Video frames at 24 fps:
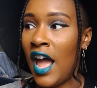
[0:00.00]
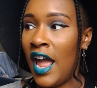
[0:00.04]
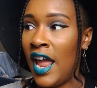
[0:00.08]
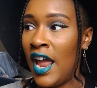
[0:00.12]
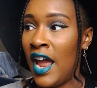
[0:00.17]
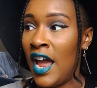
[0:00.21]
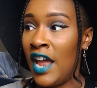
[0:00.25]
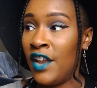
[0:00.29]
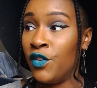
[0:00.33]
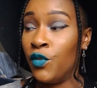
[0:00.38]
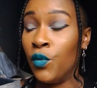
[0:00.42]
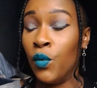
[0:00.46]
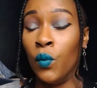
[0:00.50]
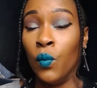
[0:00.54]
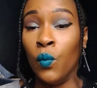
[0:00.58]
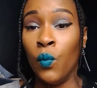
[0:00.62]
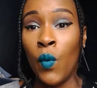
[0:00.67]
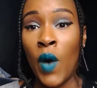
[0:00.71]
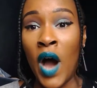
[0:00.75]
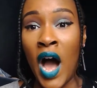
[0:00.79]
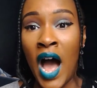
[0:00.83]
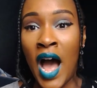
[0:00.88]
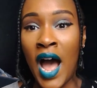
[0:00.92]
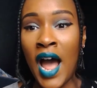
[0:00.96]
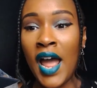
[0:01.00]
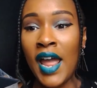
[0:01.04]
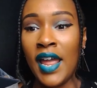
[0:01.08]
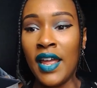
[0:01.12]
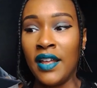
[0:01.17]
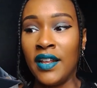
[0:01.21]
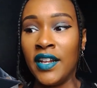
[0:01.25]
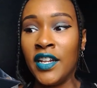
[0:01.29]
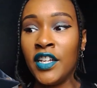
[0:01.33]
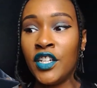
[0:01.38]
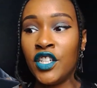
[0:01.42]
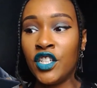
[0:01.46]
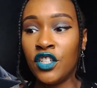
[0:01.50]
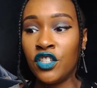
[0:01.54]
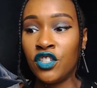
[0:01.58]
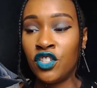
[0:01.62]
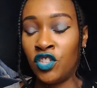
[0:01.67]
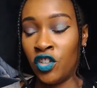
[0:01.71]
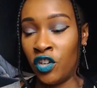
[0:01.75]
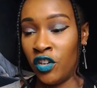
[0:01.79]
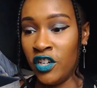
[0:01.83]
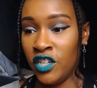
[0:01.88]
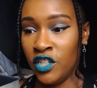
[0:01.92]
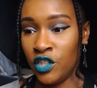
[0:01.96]
and why
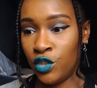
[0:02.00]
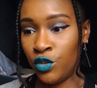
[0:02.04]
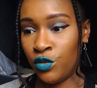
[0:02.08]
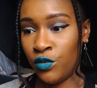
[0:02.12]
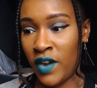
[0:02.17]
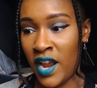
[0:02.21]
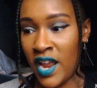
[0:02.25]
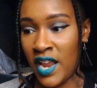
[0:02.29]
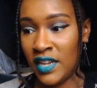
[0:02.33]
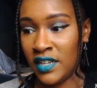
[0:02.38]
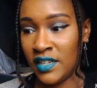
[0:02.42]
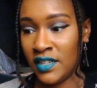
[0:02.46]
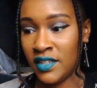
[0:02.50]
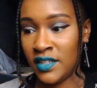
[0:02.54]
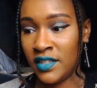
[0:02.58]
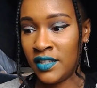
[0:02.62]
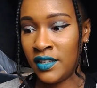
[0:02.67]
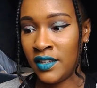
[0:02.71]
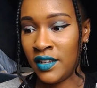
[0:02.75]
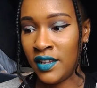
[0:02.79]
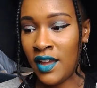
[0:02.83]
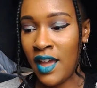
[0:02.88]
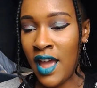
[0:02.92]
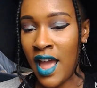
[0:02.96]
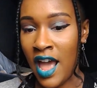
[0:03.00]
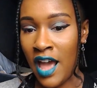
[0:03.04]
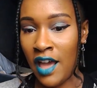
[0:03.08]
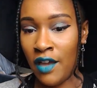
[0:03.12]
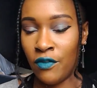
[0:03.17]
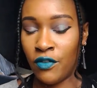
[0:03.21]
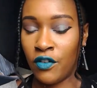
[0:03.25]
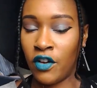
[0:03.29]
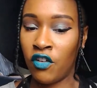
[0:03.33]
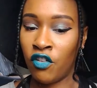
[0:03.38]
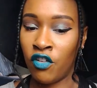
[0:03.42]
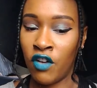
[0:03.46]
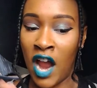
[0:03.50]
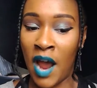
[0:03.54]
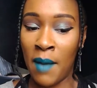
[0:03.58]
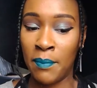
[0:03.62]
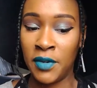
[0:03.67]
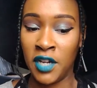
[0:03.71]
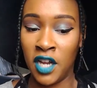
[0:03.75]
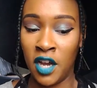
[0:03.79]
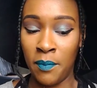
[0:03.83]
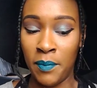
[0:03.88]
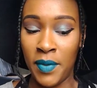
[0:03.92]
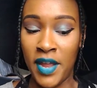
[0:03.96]
certain trends have
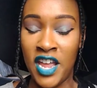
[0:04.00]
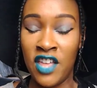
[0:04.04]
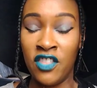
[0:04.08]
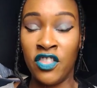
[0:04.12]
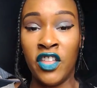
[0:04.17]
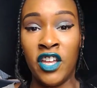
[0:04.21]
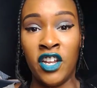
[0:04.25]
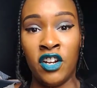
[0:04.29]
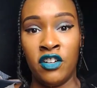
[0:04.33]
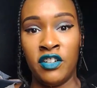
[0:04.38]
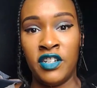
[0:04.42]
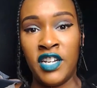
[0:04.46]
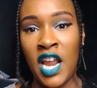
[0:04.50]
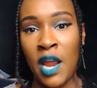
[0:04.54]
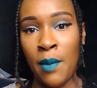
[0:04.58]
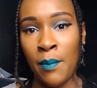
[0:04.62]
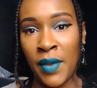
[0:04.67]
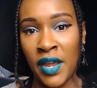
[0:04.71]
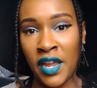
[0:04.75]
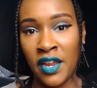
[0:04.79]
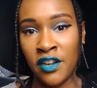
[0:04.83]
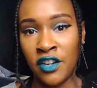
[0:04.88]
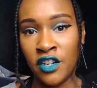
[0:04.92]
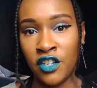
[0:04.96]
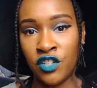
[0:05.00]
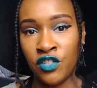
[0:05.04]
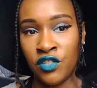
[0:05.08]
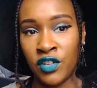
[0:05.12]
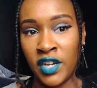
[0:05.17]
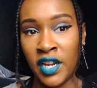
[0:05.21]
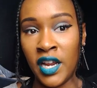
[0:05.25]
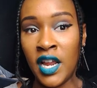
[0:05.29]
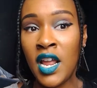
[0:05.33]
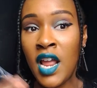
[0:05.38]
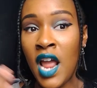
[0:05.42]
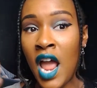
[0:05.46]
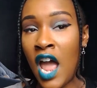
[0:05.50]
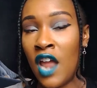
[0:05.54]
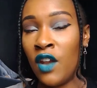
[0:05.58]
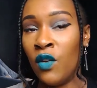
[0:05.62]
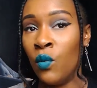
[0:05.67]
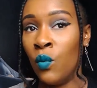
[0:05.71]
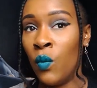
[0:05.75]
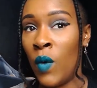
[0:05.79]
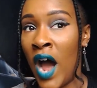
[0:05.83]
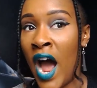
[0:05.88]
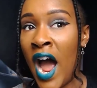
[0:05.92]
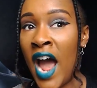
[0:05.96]
cropped up in the entertainment industry
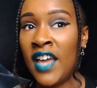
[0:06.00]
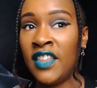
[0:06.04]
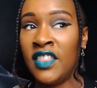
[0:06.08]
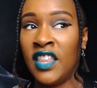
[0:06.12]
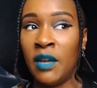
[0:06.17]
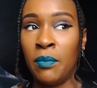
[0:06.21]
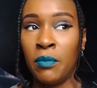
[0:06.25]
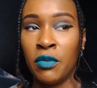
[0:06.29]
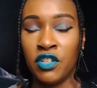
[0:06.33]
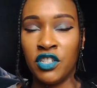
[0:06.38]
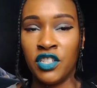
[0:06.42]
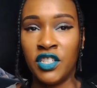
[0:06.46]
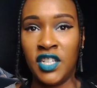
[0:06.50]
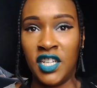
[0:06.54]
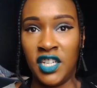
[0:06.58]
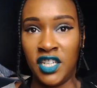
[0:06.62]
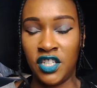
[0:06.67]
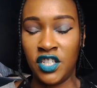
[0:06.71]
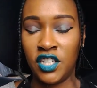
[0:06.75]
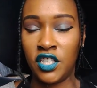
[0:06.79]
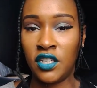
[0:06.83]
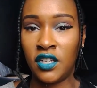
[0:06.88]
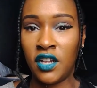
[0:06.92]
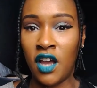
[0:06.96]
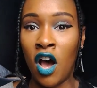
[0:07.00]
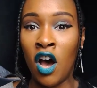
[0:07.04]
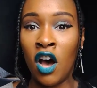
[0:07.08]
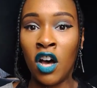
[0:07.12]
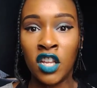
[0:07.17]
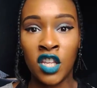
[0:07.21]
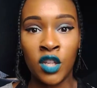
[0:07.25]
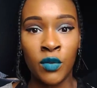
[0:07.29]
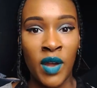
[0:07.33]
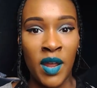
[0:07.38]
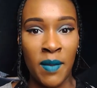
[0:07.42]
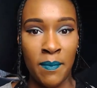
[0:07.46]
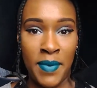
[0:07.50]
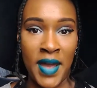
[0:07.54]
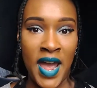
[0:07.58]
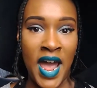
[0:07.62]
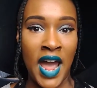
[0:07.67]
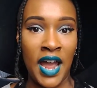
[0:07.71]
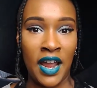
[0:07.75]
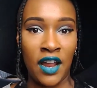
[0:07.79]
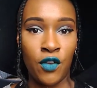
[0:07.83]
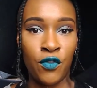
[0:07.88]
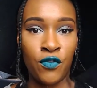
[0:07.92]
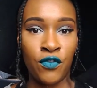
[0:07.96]
and why they persist all the way
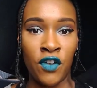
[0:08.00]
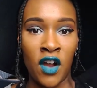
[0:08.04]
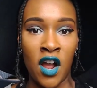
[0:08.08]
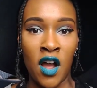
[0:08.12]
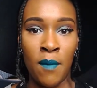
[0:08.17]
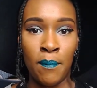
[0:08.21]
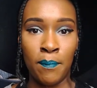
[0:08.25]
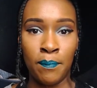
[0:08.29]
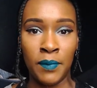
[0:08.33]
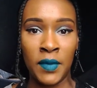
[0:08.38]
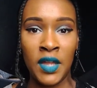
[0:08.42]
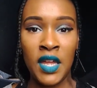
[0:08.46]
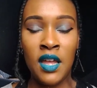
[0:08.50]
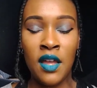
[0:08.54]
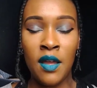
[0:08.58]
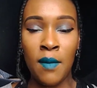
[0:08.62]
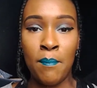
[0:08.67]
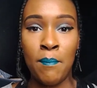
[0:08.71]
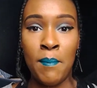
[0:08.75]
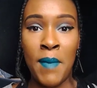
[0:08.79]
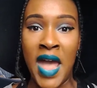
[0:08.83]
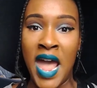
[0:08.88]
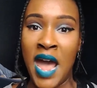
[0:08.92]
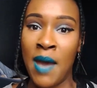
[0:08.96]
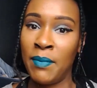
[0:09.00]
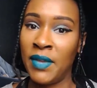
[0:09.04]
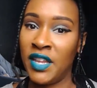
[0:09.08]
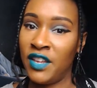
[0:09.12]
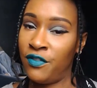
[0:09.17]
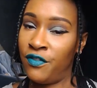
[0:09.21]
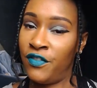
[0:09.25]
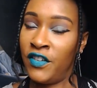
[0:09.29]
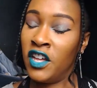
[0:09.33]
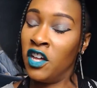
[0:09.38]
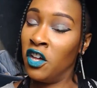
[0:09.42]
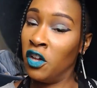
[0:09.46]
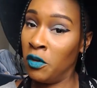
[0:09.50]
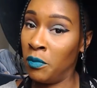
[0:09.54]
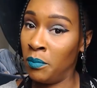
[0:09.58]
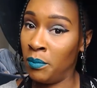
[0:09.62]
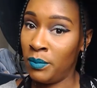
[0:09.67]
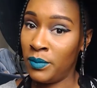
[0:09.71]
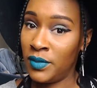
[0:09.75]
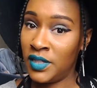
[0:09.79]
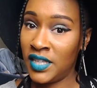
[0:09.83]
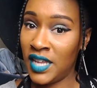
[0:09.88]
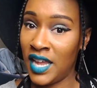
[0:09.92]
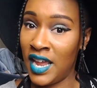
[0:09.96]
back from mammy
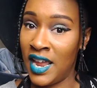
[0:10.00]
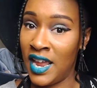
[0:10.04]
films